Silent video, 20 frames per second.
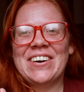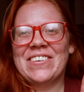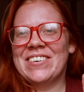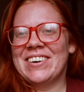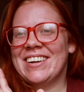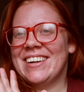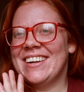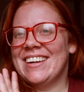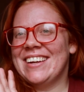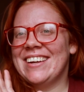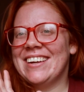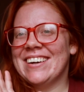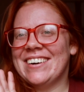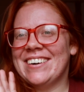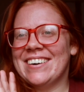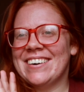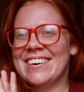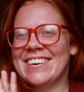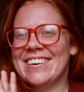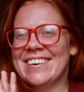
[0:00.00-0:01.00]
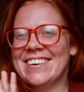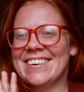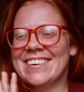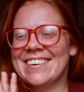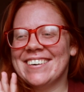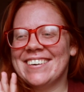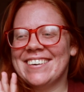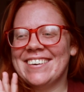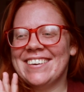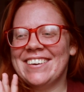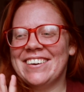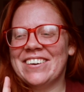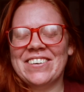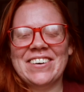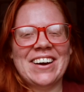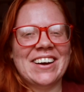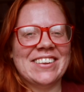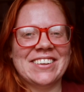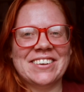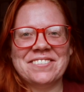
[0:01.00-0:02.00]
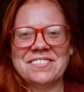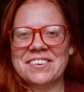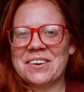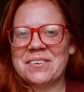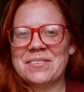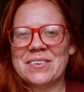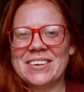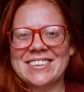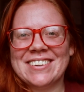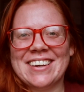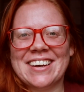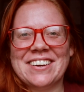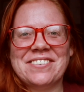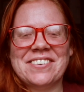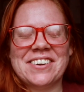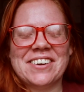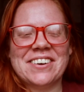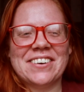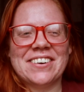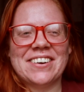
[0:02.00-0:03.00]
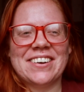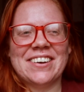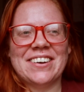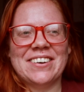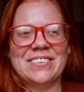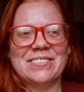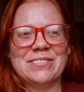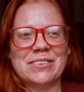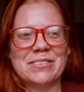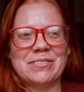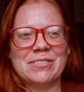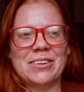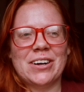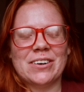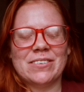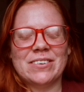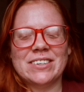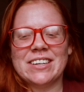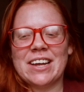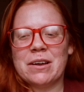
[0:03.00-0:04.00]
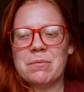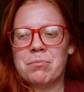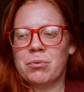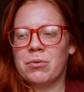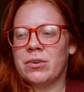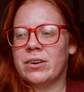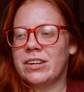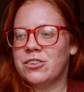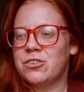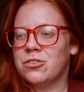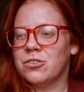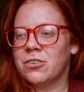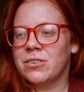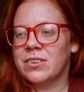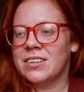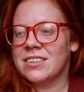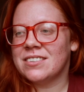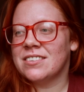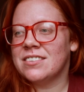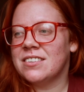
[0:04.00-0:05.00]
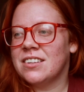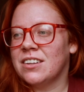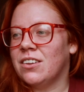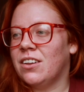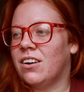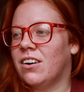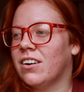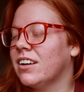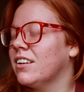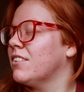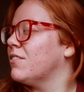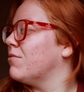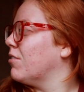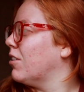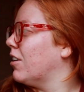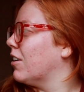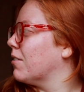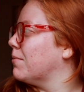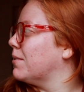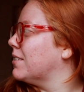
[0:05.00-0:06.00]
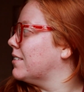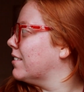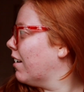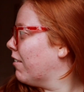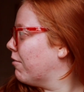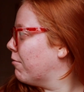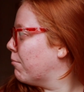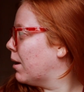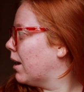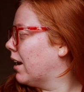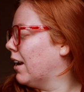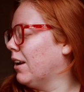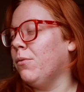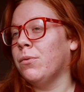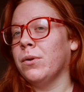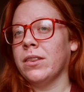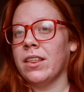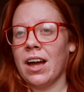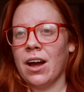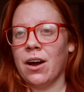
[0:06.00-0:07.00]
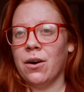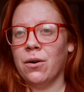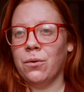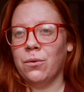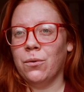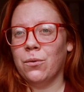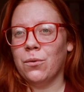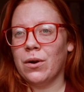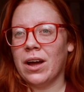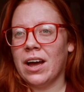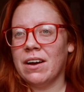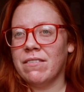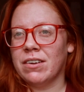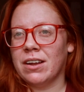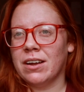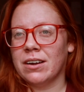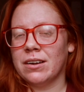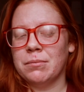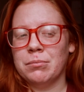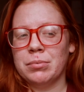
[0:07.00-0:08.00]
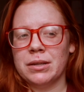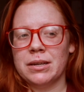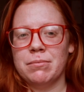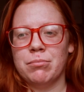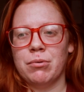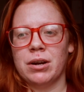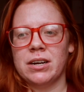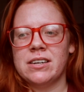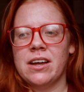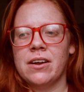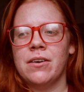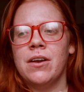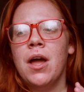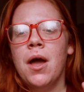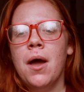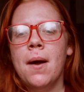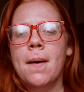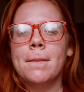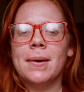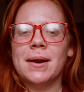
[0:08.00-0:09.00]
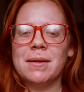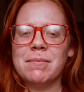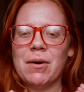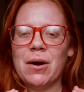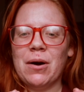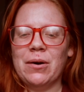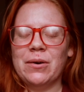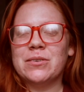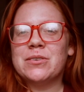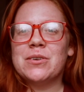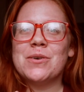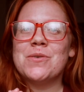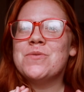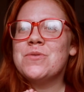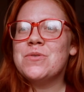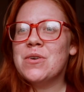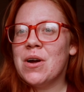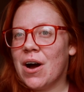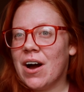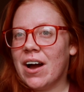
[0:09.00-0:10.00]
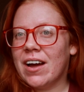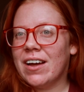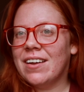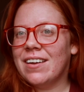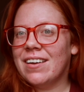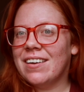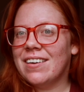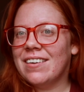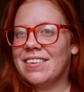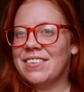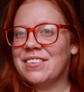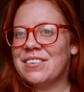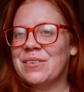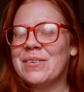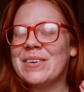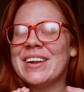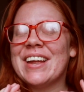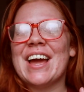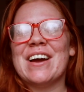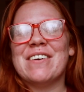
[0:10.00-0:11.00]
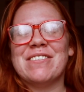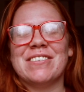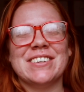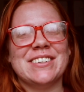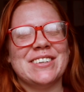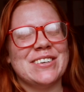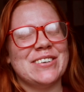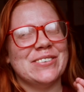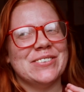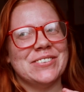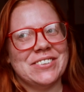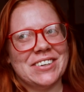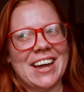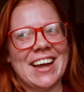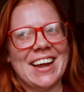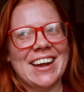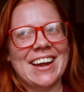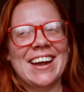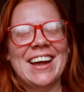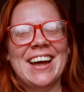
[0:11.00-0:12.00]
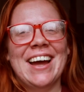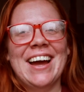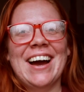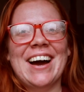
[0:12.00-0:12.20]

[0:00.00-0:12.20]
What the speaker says: We are, you know, living our best life here for Vlogmas. I'm pretty sure this is the longest Vlogmas I've made without having a complete breakdown, but I'm also not doing every single day.